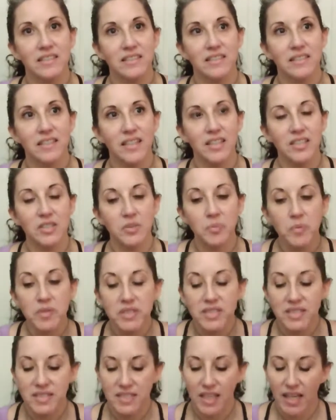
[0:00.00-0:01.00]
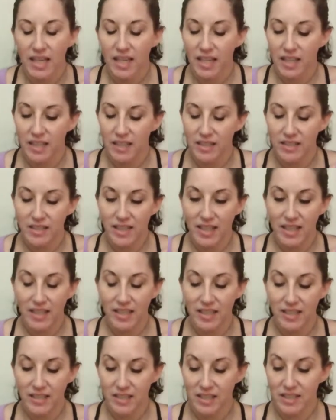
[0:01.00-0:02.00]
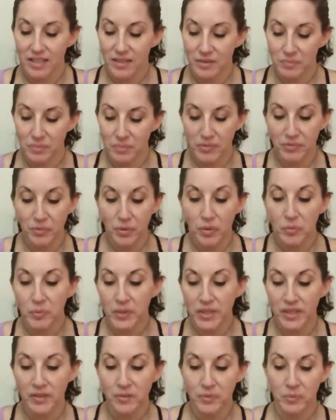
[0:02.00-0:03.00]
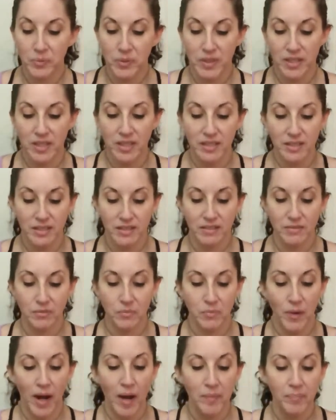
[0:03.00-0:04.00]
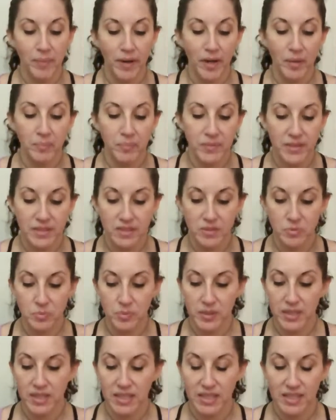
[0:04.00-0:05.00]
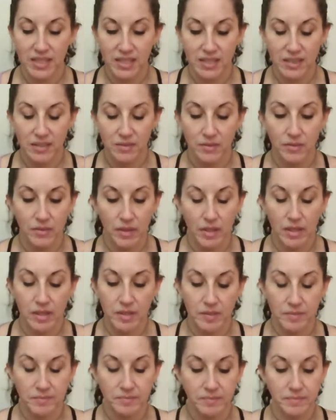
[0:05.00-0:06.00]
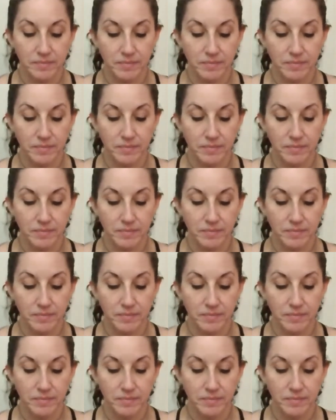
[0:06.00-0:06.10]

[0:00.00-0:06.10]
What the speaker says: want to say that before we wrap up this reading, and